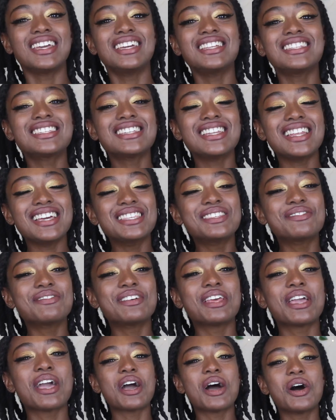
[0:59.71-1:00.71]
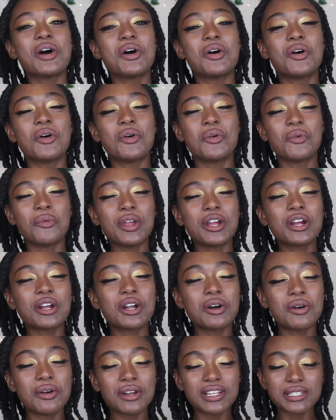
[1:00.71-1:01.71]
In today's video, we are
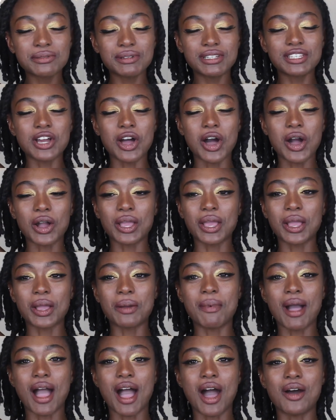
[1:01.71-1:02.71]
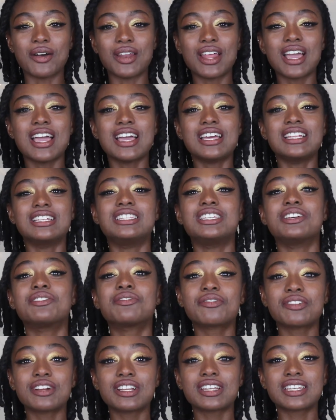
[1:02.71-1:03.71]
going to be talking about
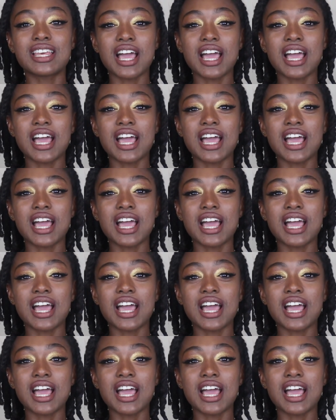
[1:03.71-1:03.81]
different